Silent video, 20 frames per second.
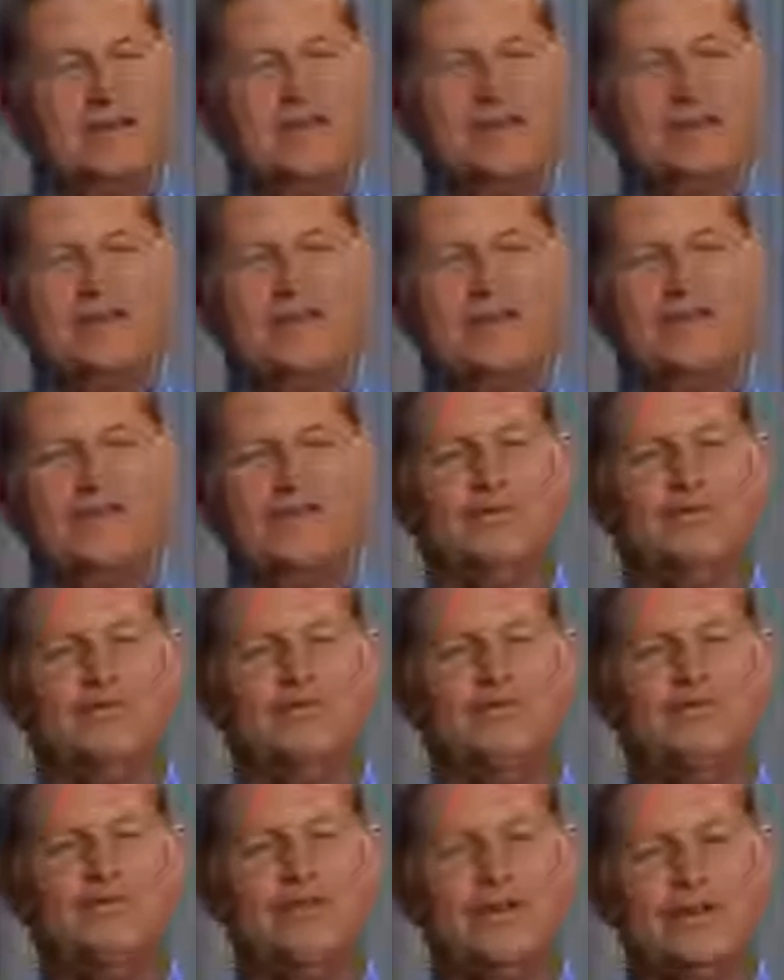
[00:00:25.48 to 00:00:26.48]
Yeah, that's a
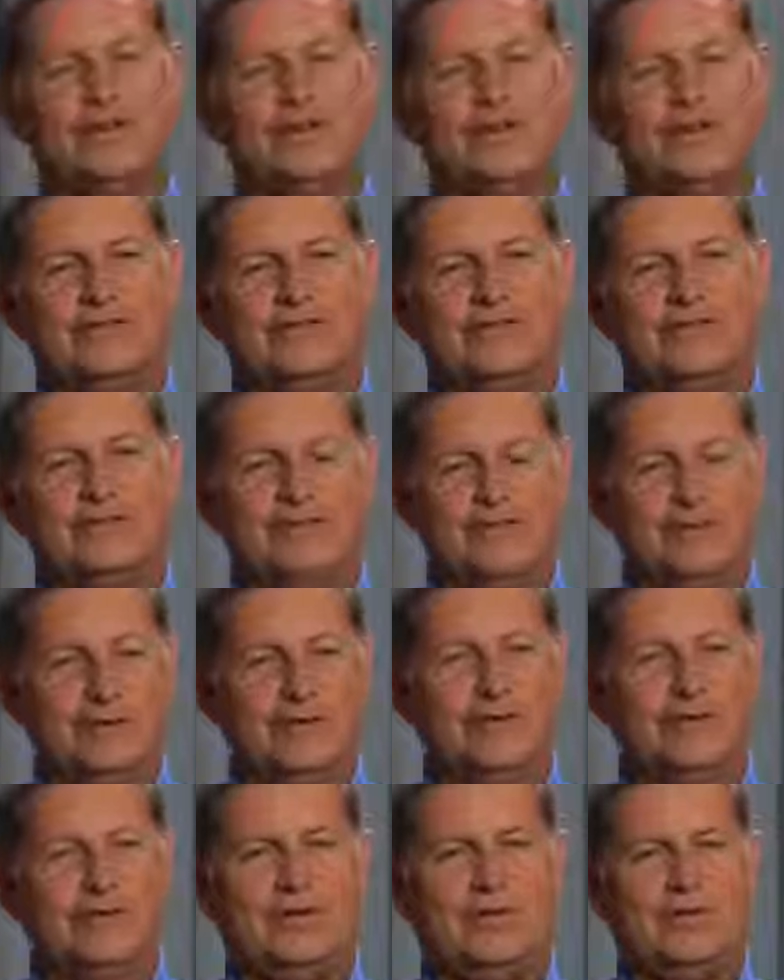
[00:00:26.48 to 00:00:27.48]
fun
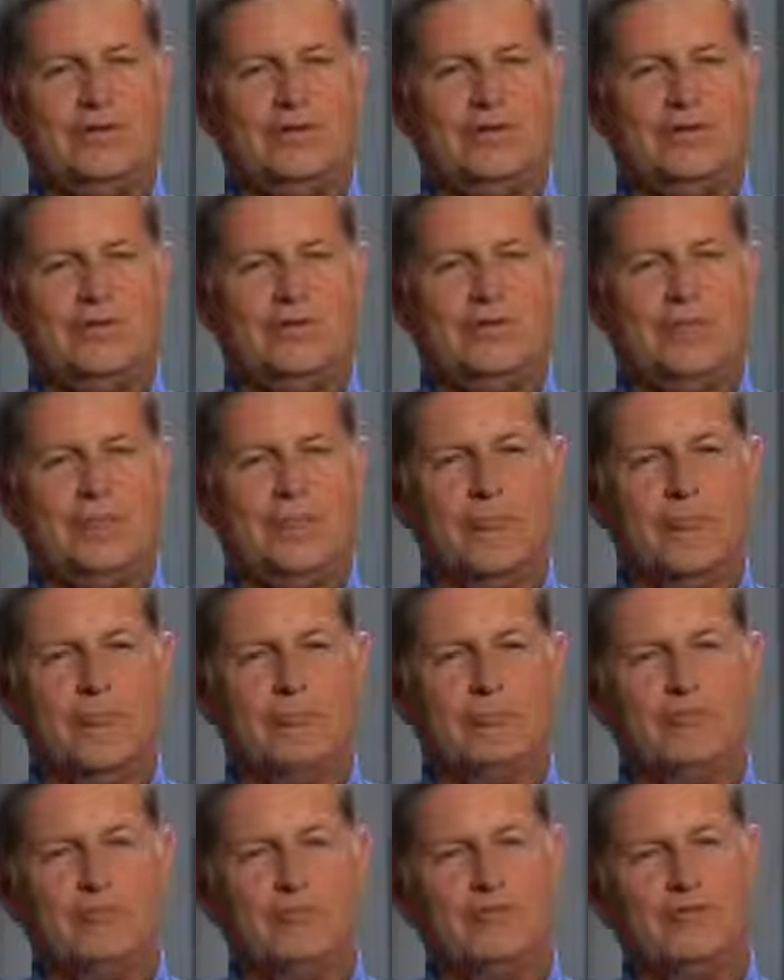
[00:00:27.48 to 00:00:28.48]
story because
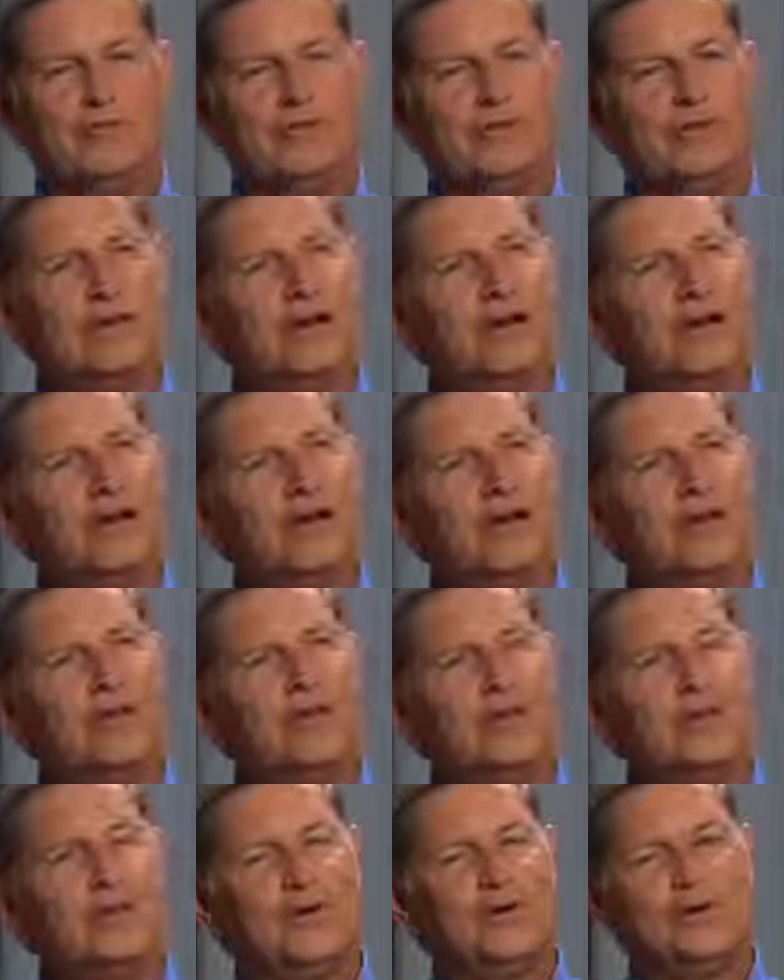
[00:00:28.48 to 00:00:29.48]
Bruce and
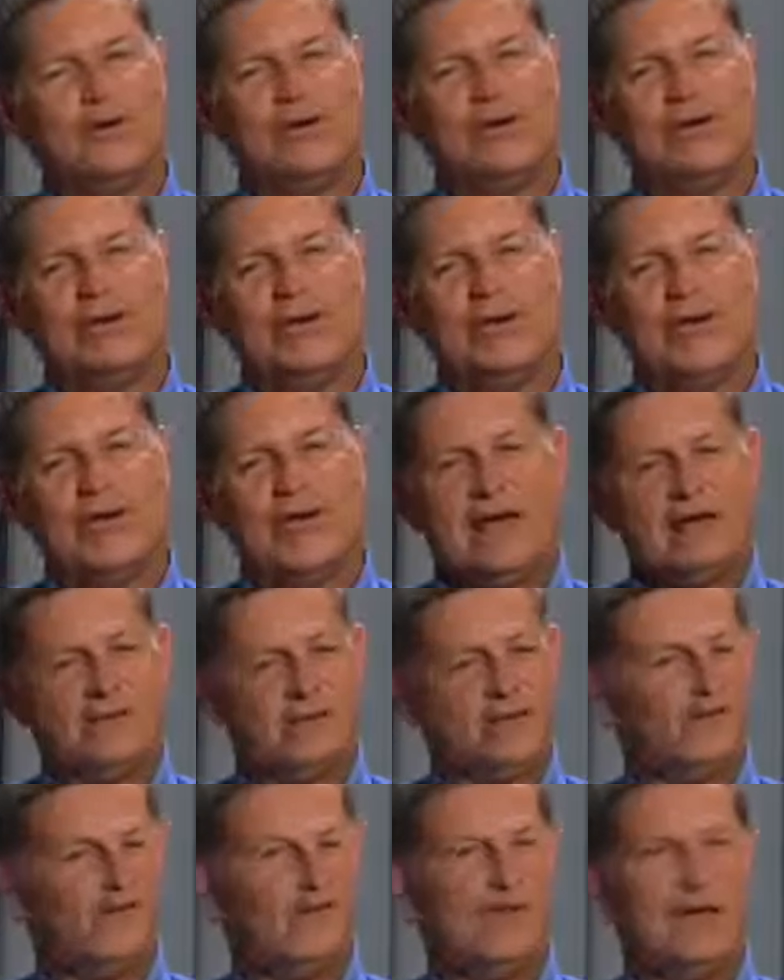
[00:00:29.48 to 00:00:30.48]
I were
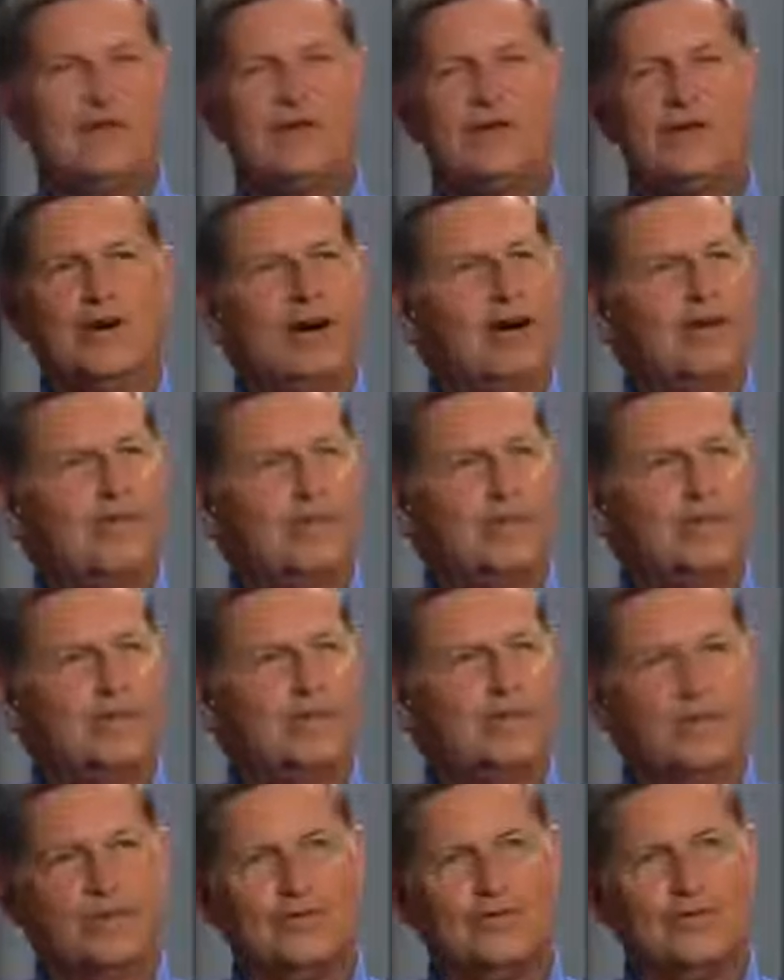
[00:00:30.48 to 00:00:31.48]
at the same
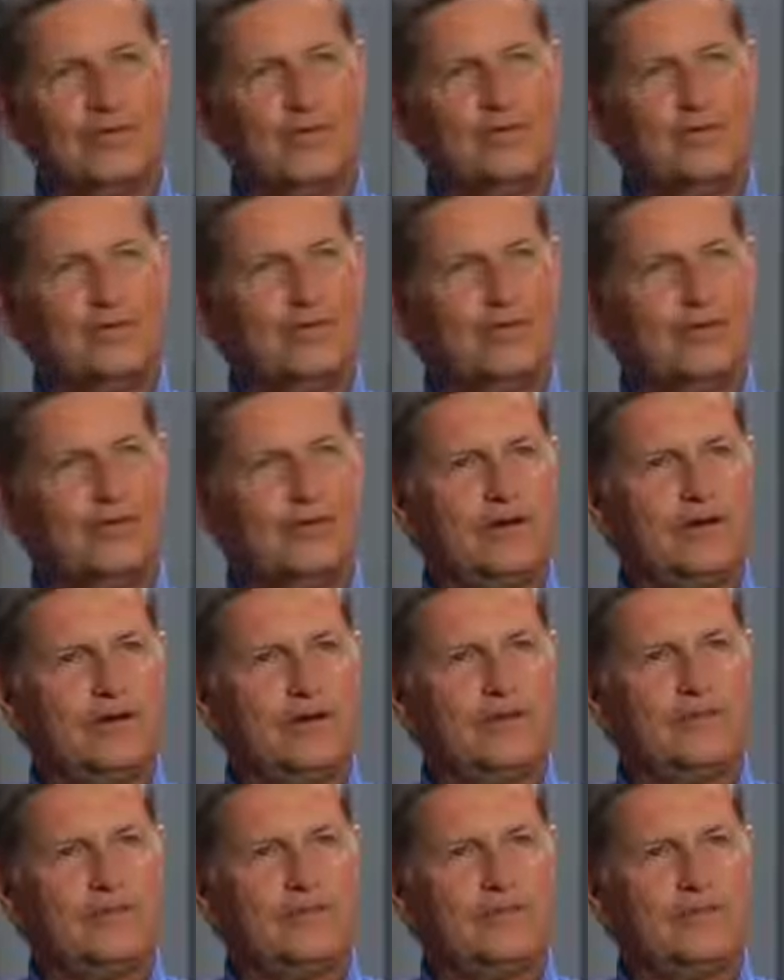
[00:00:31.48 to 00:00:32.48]
conference for several
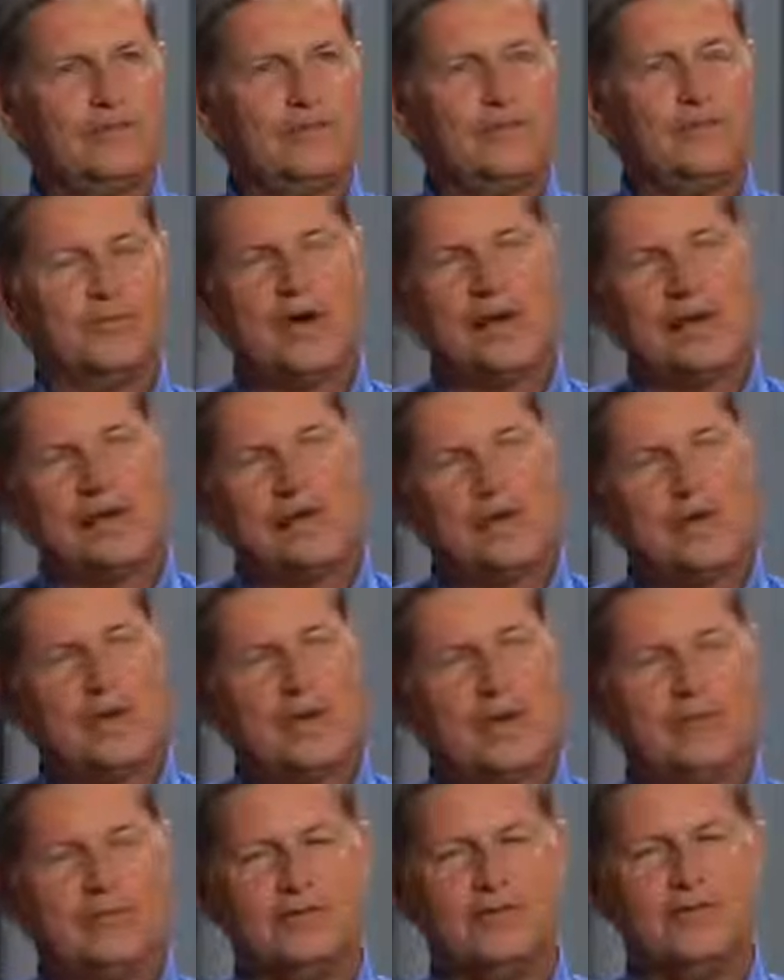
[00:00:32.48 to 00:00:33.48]
years. It was in the Rocky
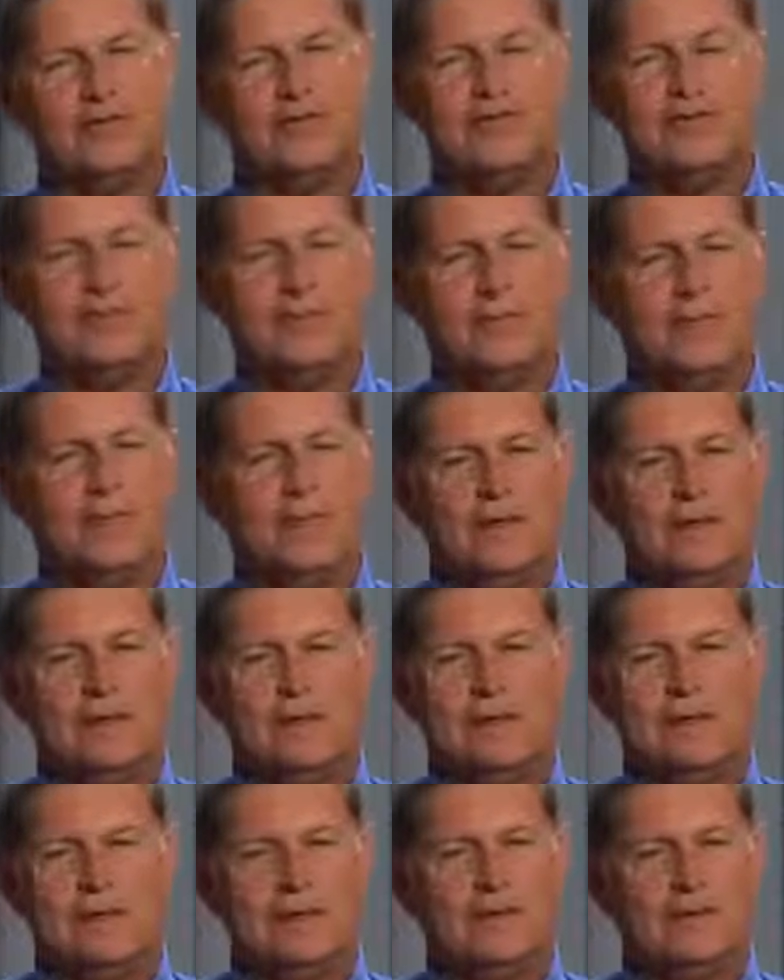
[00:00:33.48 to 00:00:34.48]
Mountains,
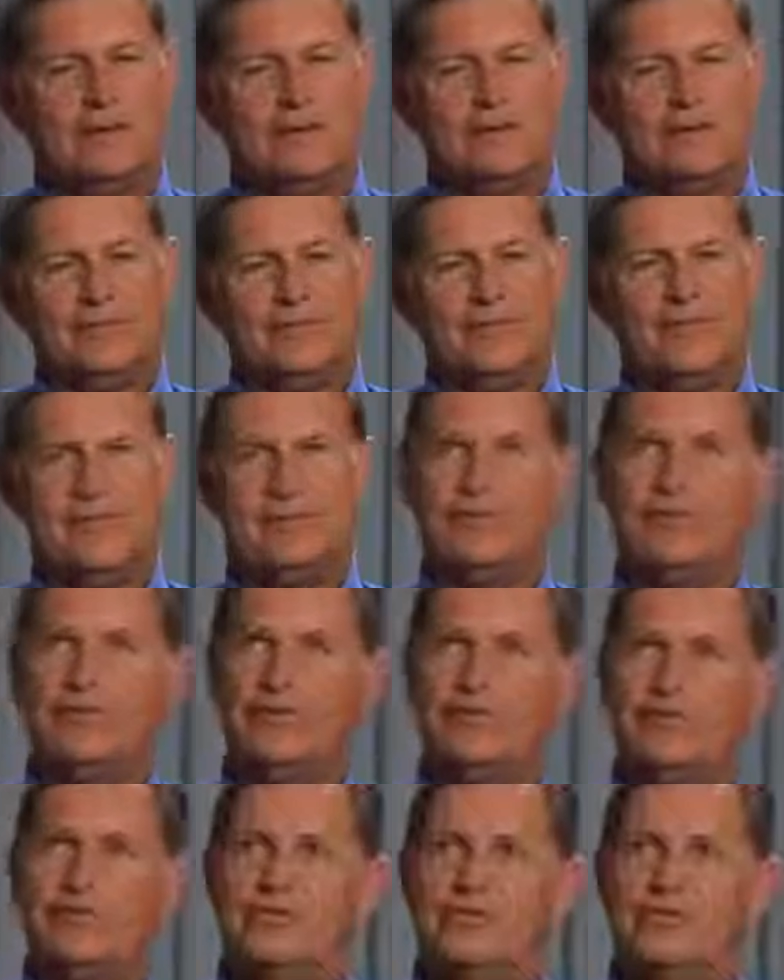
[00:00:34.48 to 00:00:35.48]

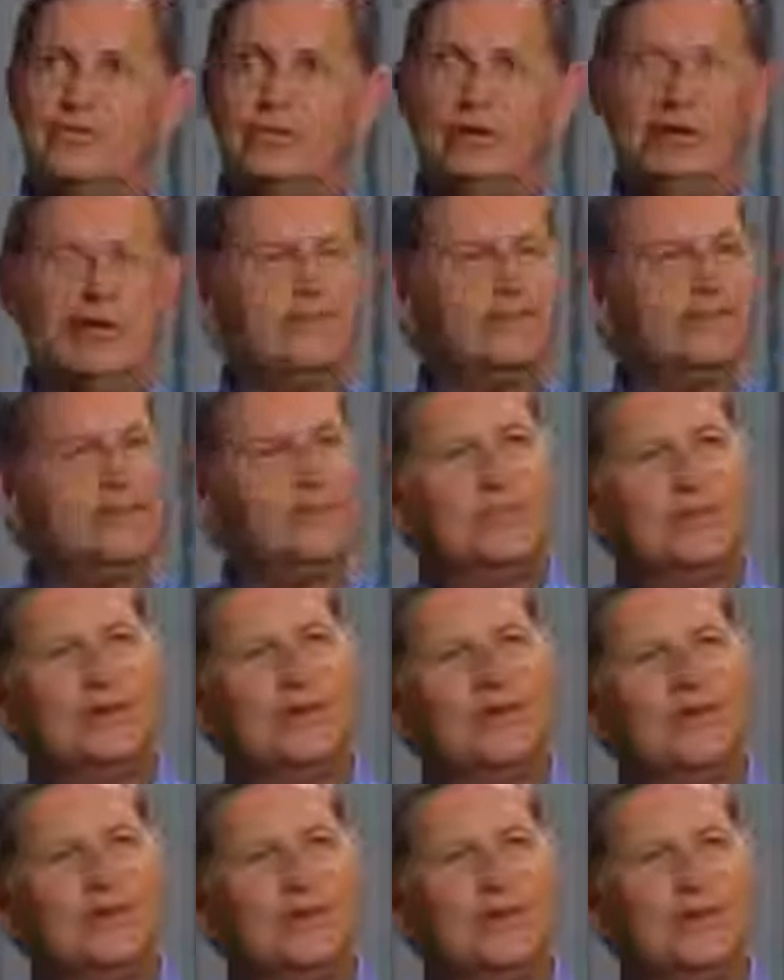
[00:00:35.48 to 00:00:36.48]
20-some
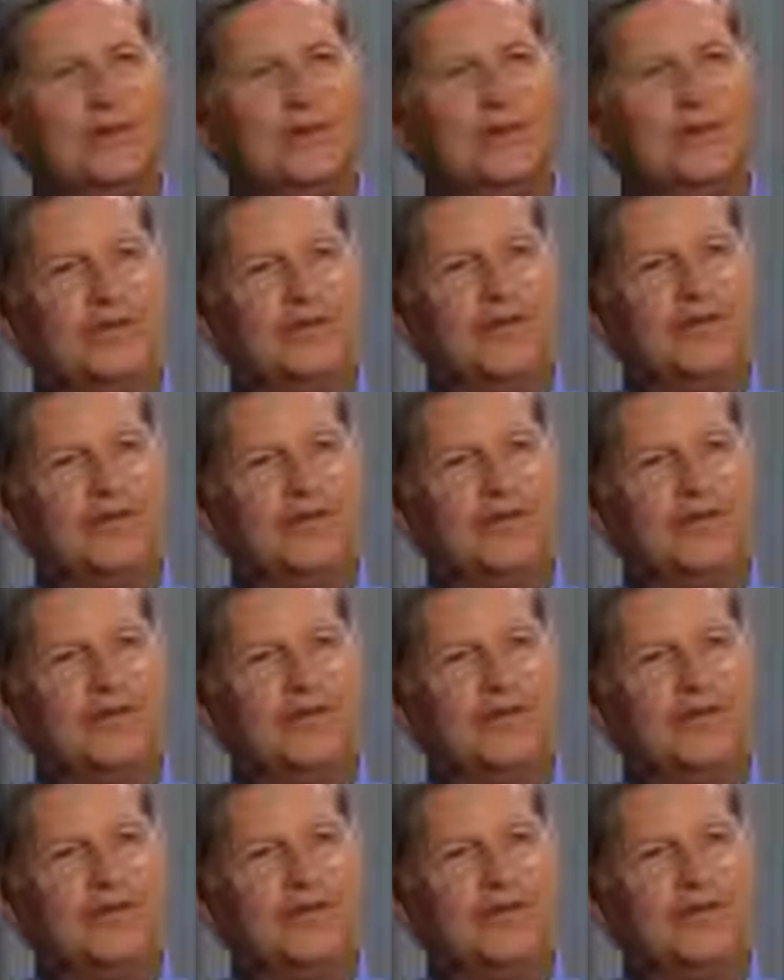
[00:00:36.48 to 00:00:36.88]
years ago